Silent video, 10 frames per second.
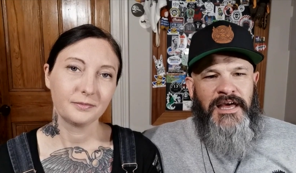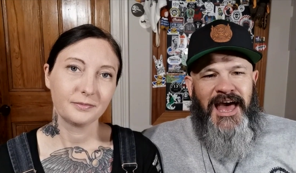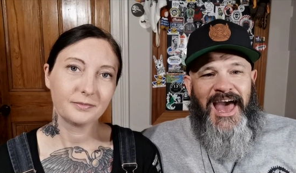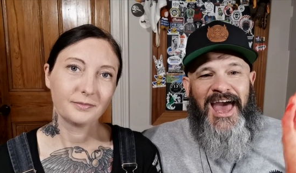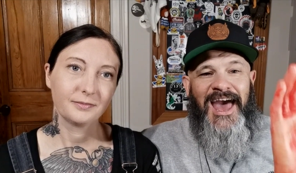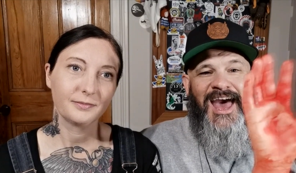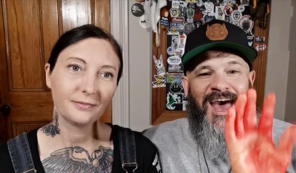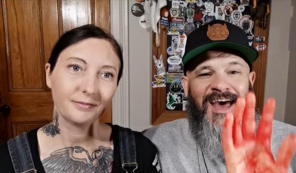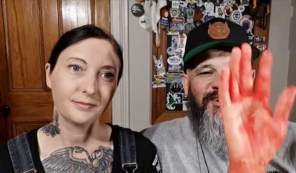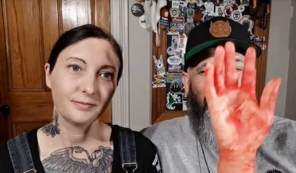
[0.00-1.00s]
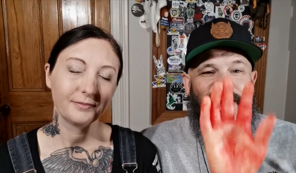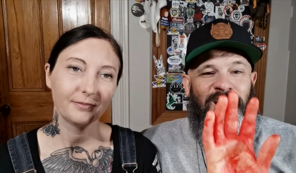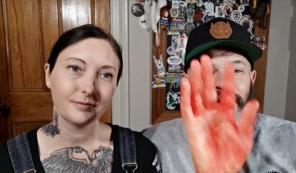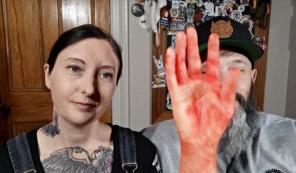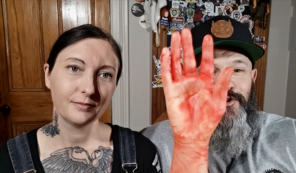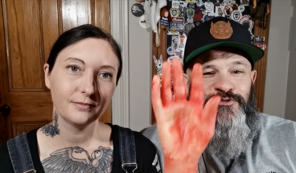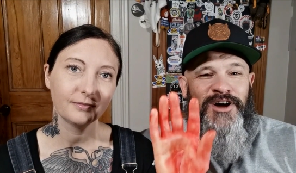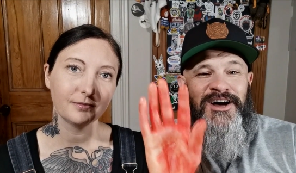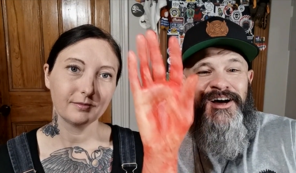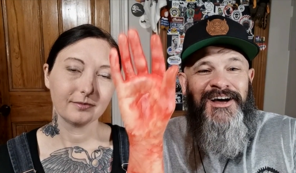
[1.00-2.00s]
Speaker 1: Hand on the
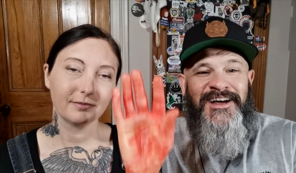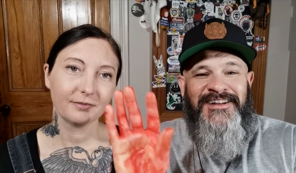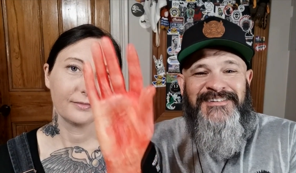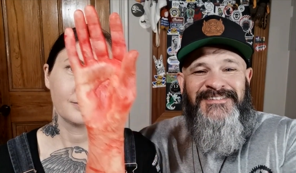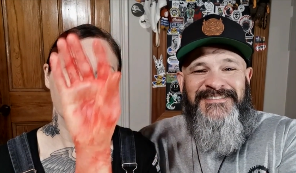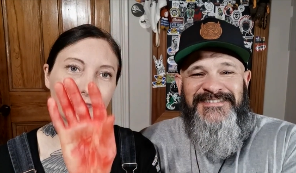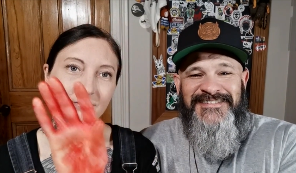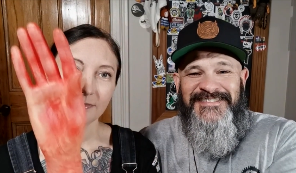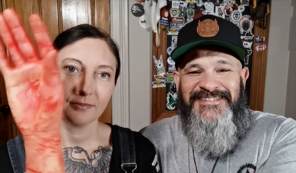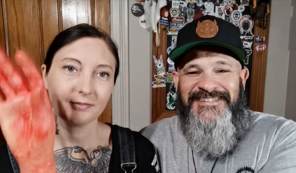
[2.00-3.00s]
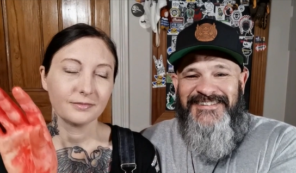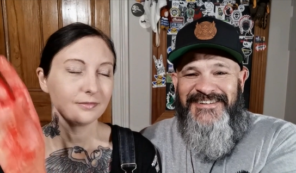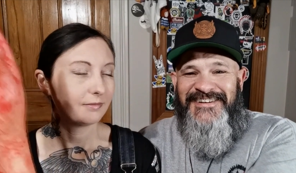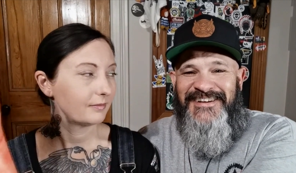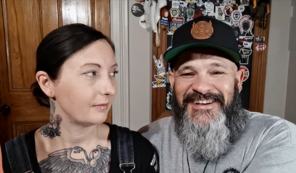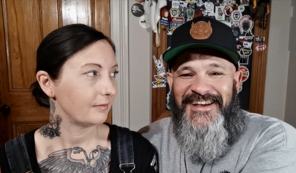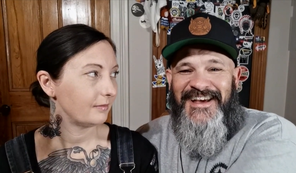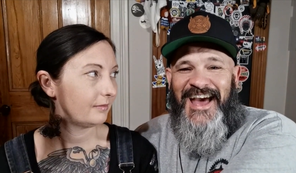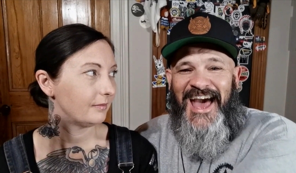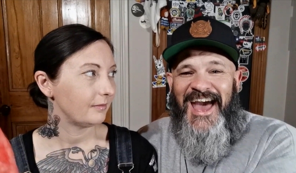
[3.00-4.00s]
run,
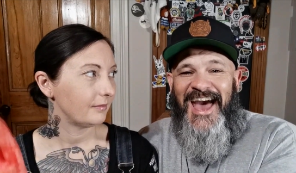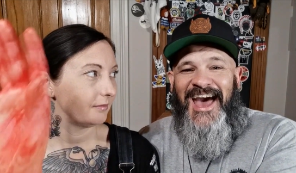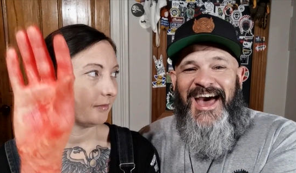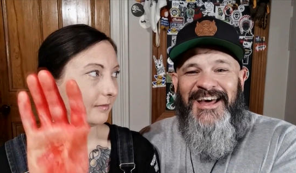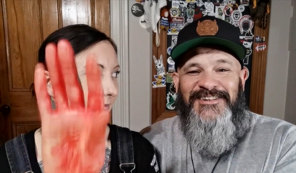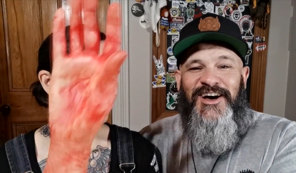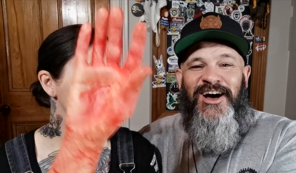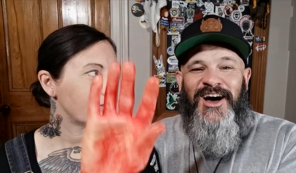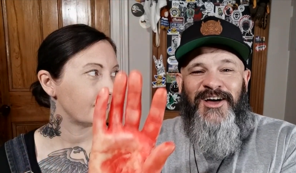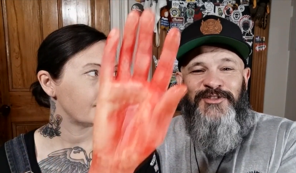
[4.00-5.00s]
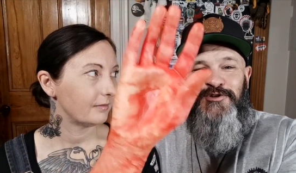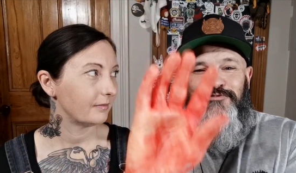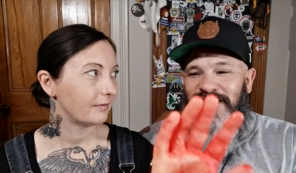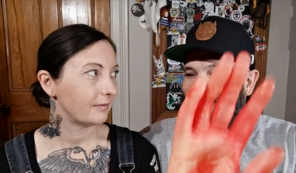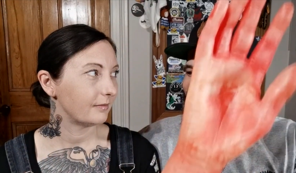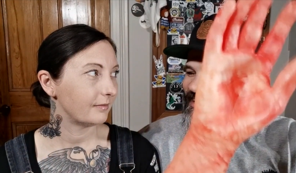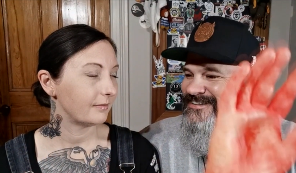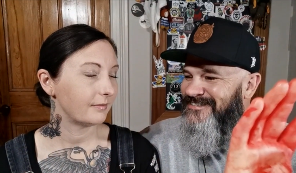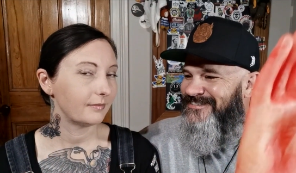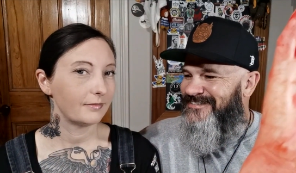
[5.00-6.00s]
hand on the run.